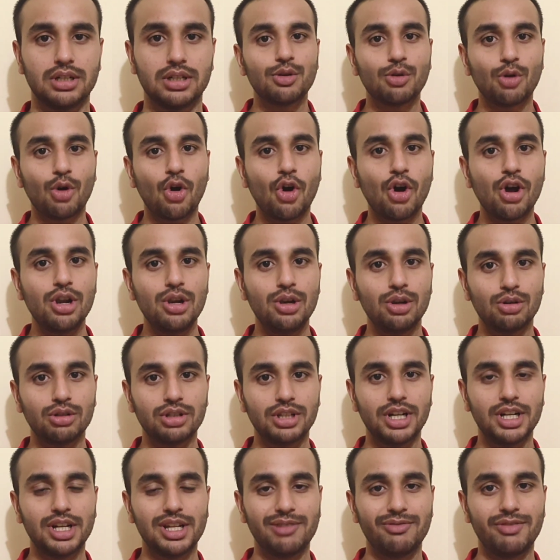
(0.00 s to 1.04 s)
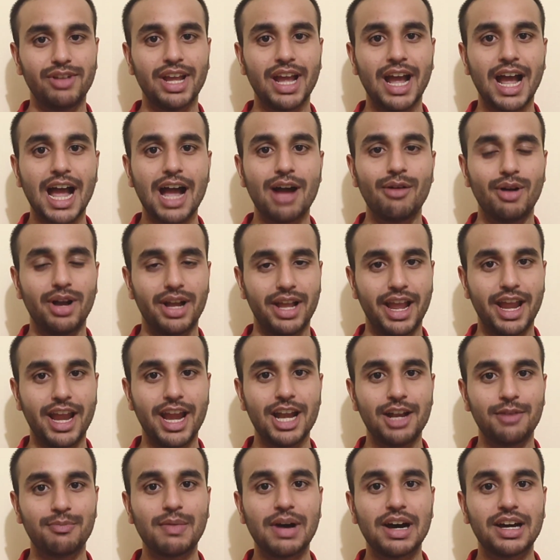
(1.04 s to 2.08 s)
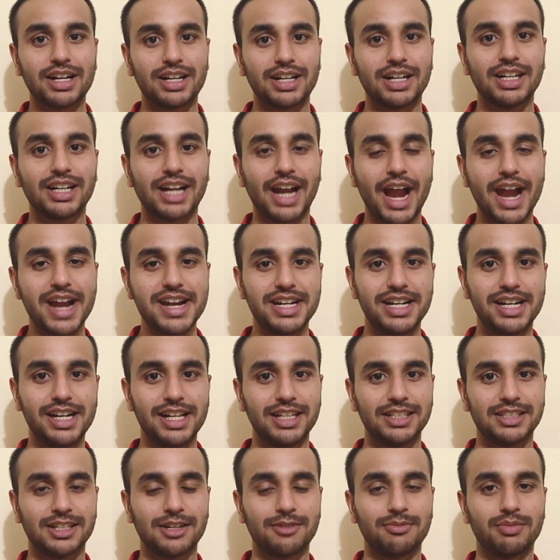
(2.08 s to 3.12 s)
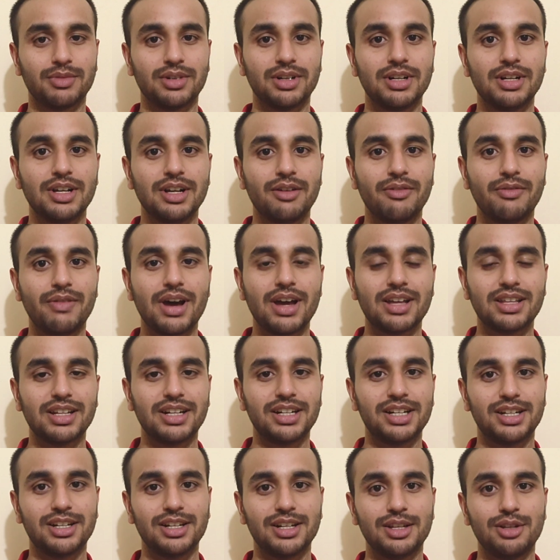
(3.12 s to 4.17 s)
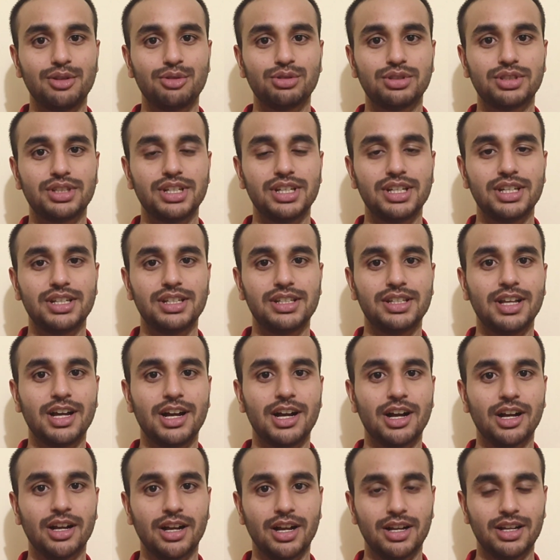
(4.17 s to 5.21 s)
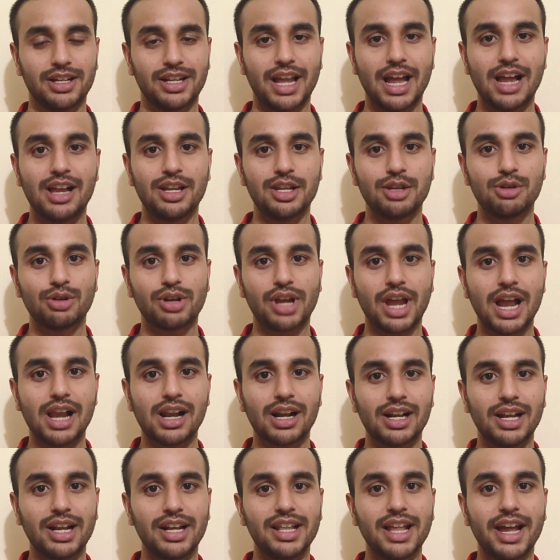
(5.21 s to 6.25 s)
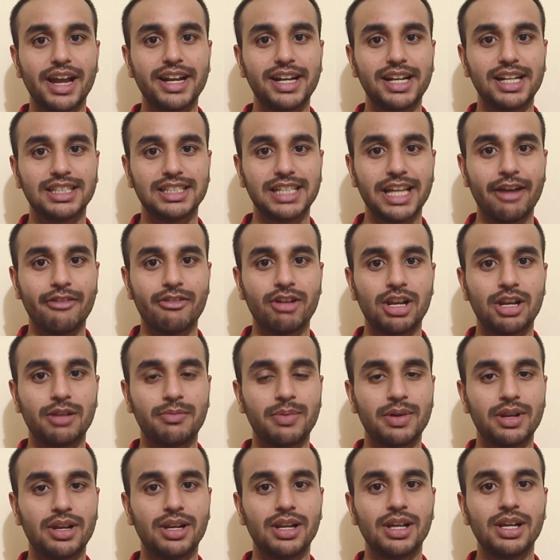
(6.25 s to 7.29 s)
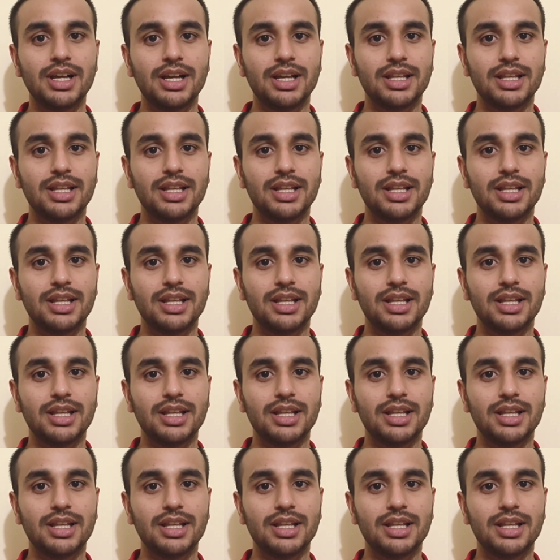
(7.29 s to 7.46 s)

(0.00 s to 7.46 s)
You all know that we have a 8 marker IDT sum, where that you see you calculate the ITC available,